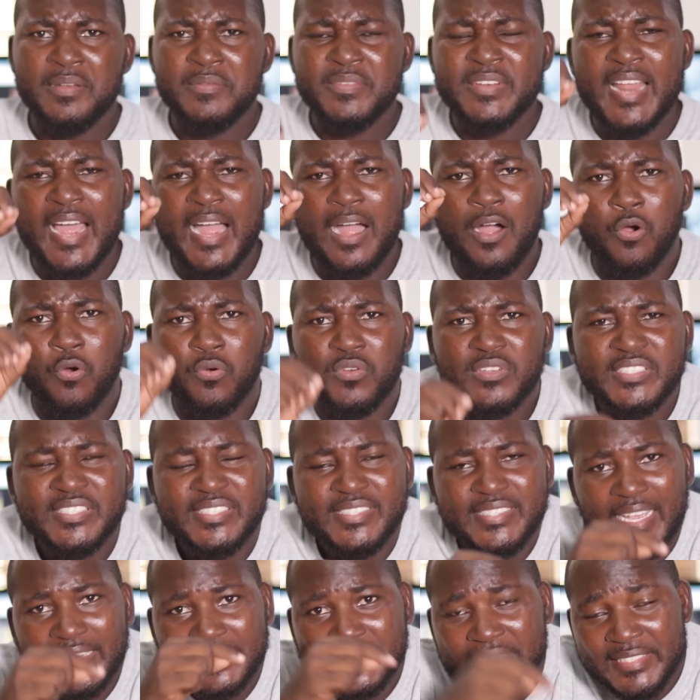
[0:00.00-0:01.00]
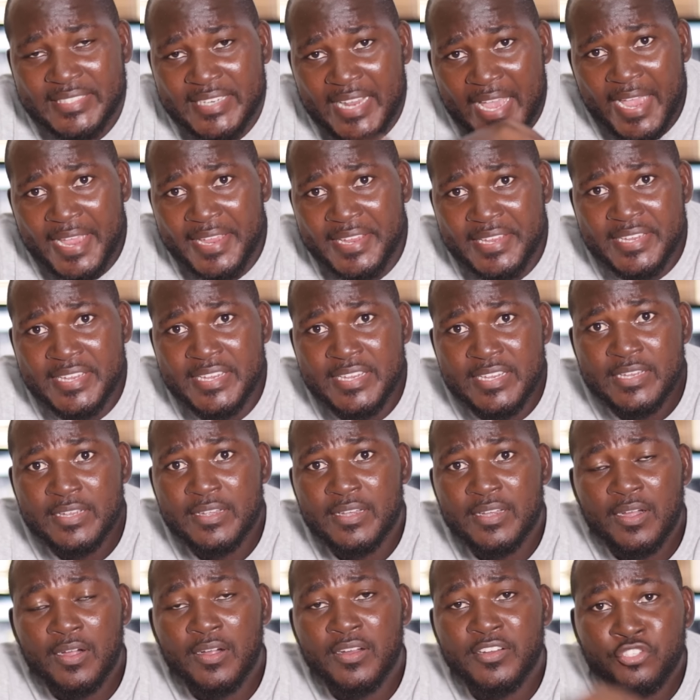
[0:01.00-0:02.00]
Now, Saturday,
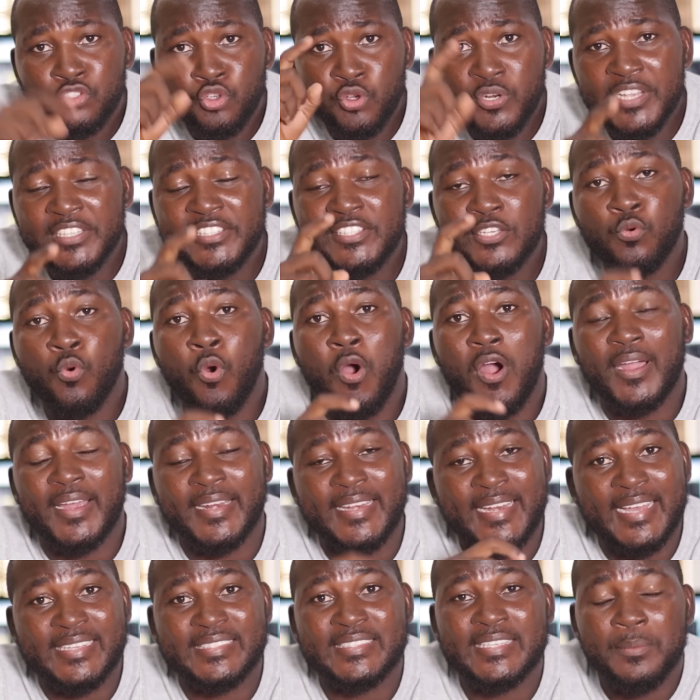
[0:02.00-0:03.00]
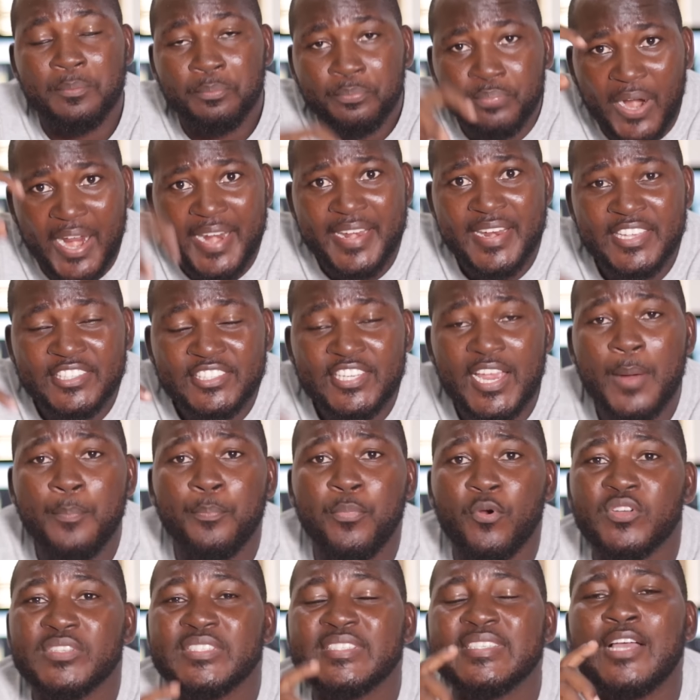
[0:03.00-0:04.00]
Unity Walk, and I said, Bryan
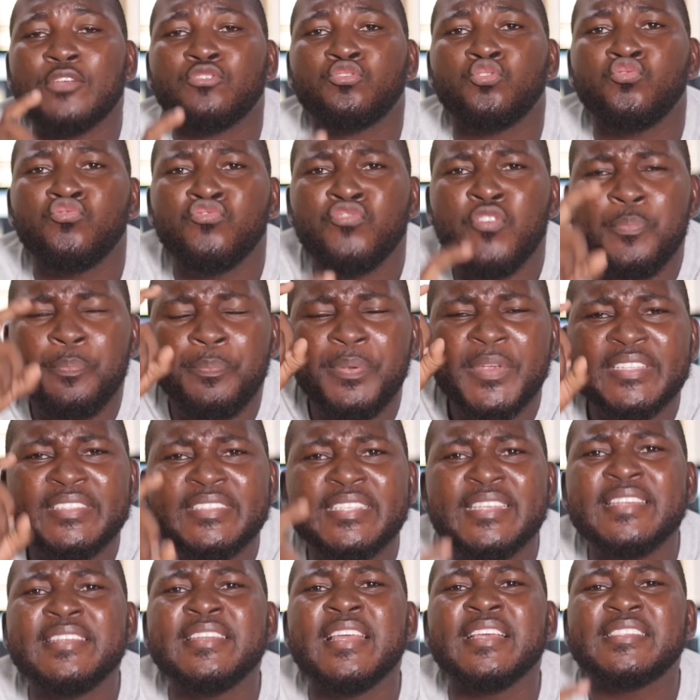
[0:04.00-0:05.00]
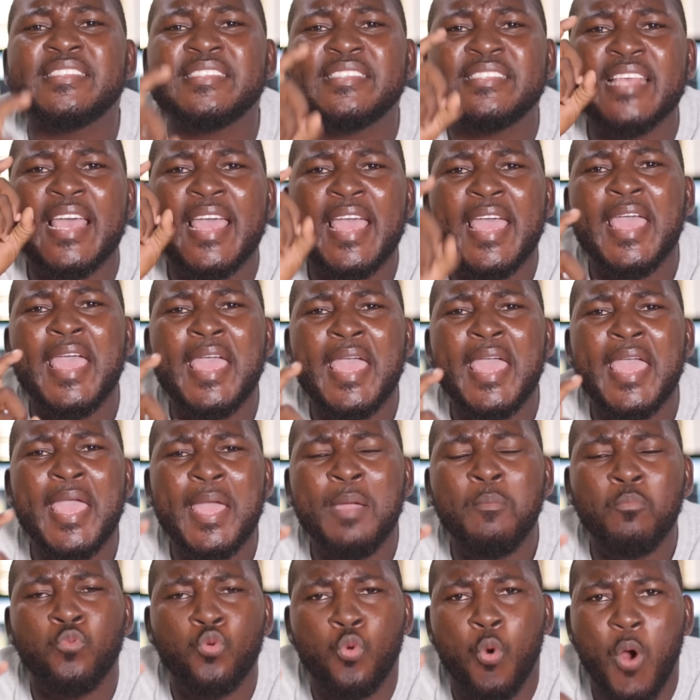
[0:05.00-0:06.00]
Acheampong sounds like repeating the
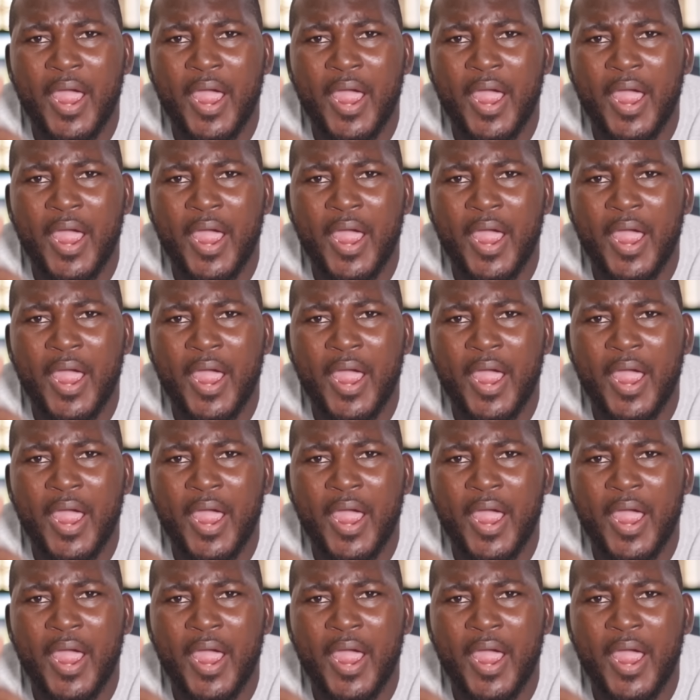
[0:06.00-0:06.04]
same